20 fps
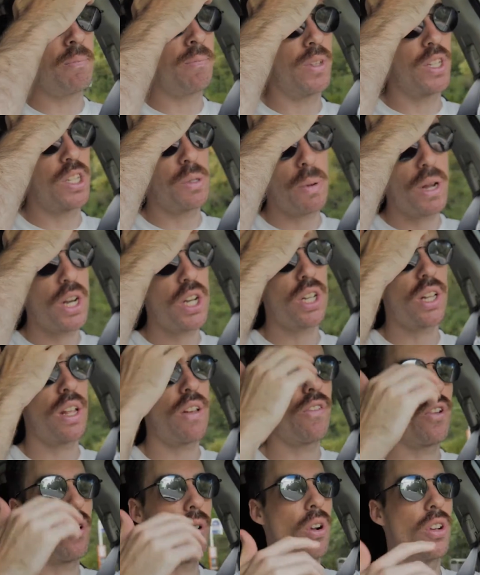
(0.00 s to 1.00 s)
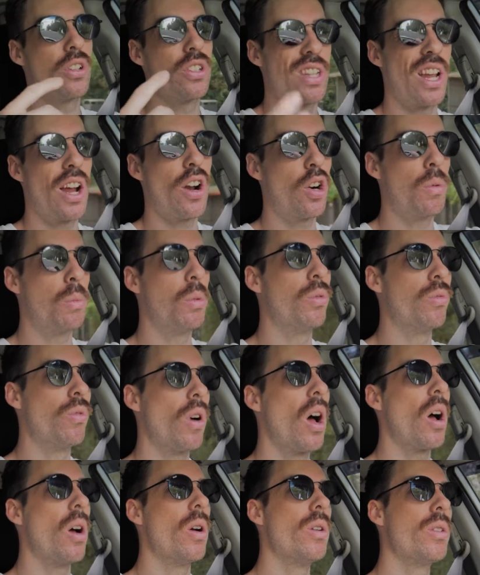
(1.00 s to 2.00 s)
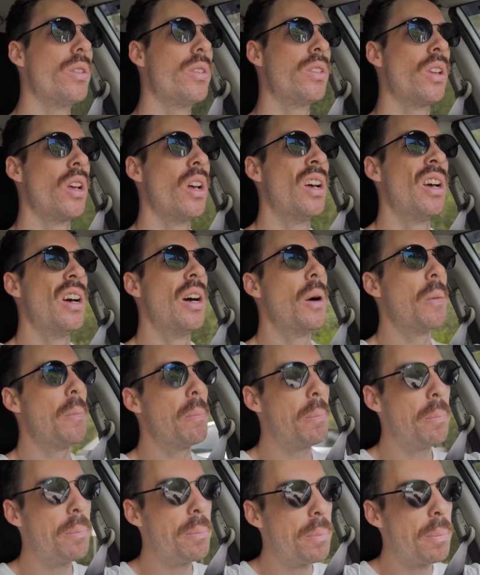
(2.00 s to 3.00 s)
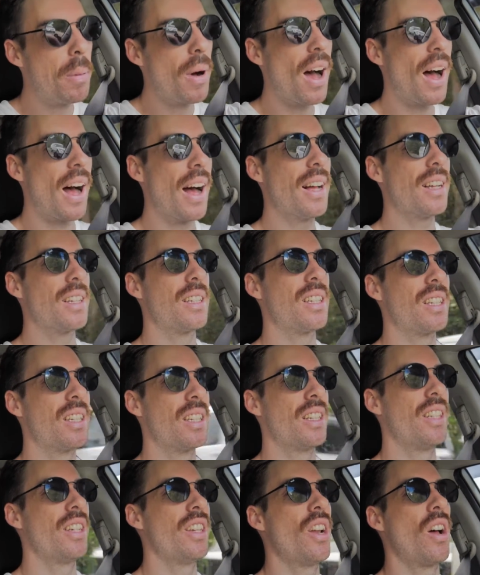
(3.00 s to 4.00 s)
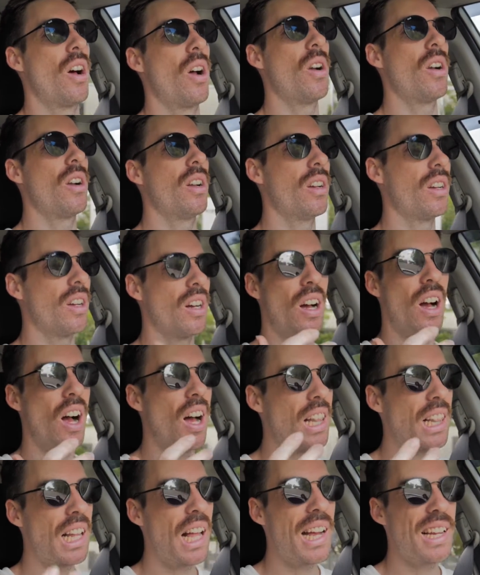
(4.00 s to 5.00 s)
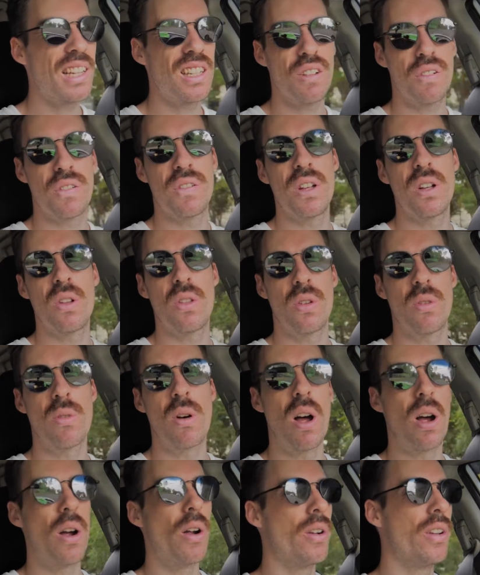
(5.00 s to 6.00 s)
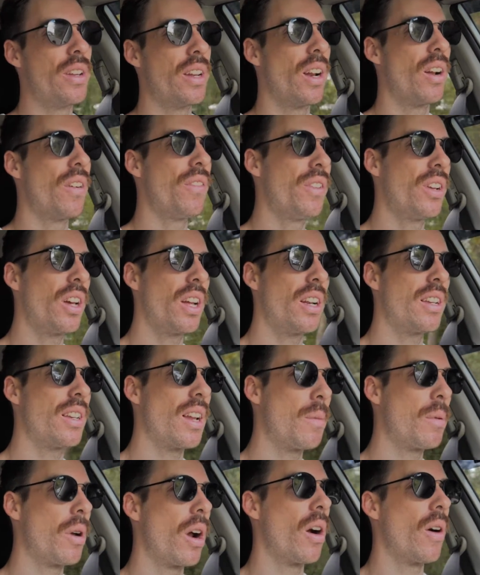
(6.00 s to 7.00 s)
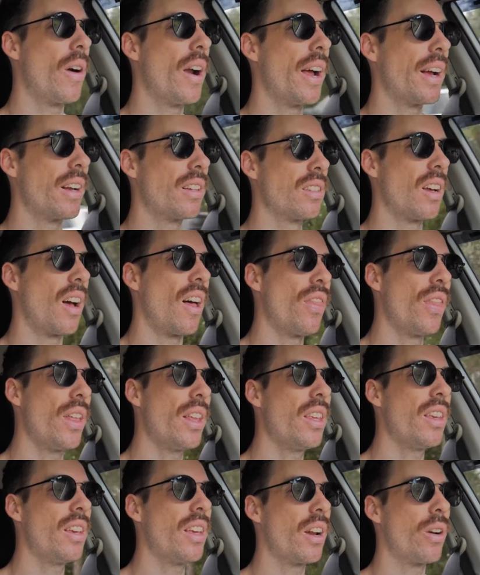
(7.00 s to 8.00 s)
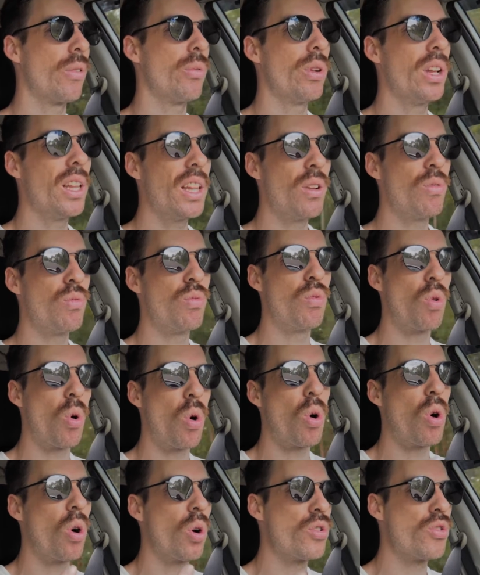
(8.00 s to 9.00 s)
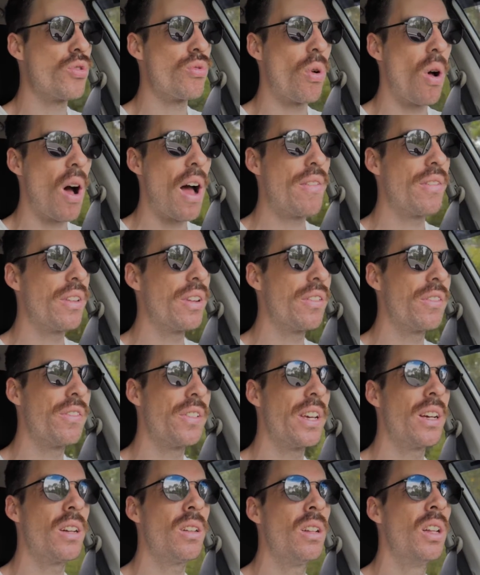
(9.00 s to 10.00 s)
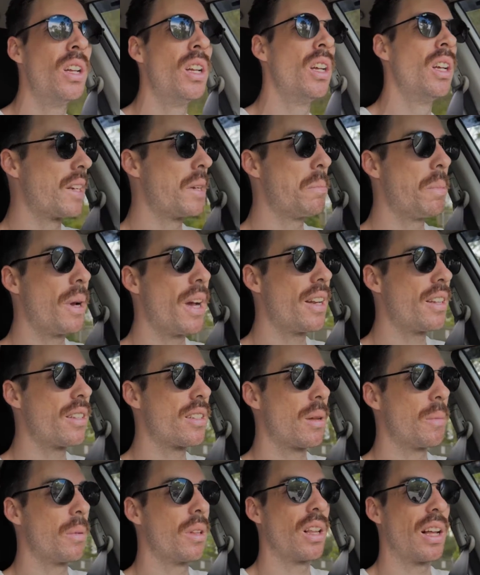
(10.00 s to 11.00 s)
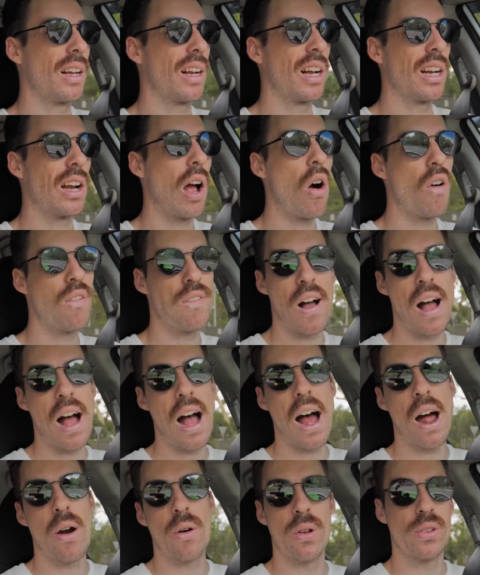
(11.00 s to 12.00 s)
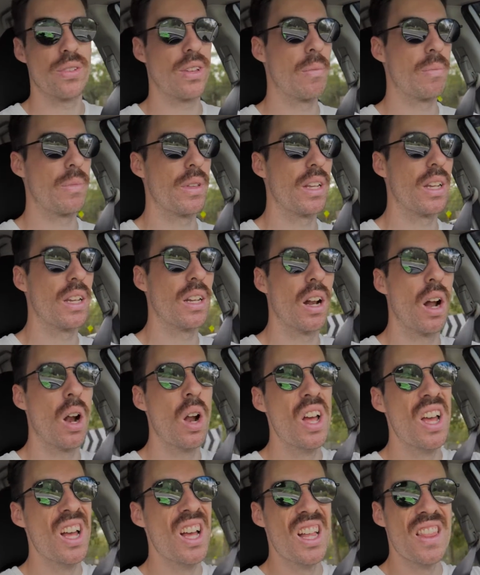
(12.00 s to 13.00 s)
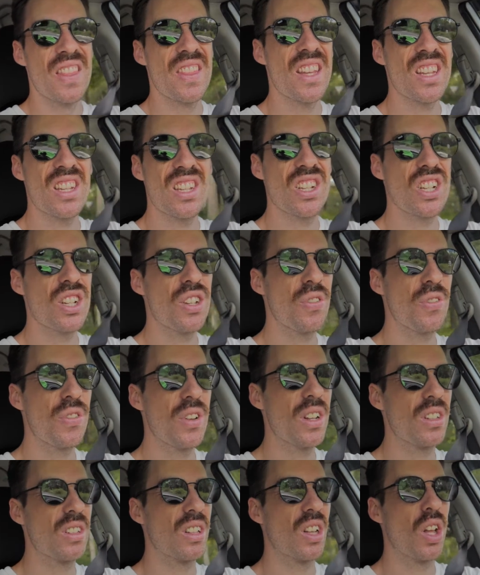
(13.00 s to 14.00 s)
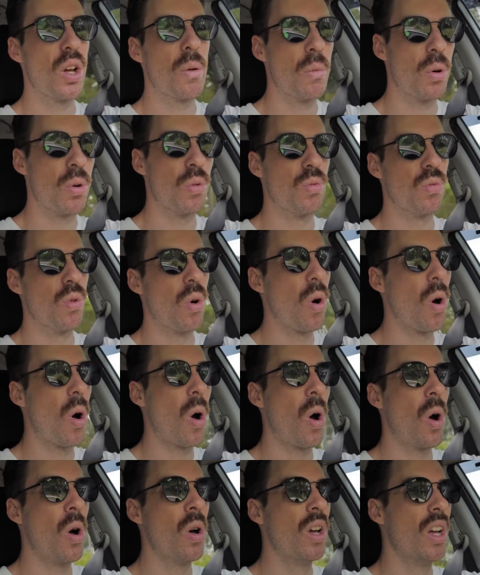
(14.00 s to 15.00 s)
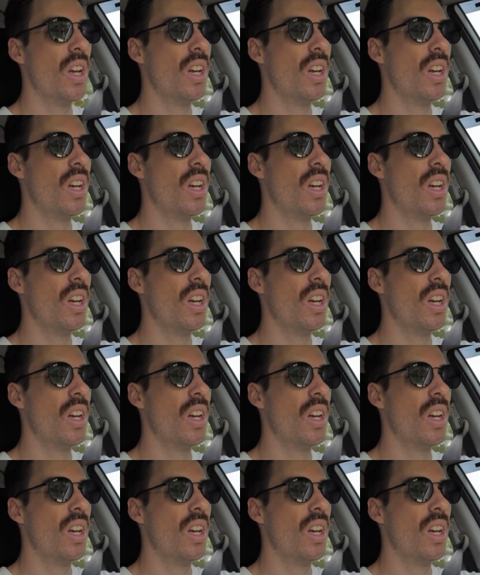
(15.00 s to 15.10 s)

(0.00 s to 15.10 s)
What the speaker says: especially if you're on terrible roads. But, you know, I like to feel the road. You know, if you got a WRX, I think you get a really raw driving feel compared to something like a Golf R or something. You know, this just feels a lot more raw.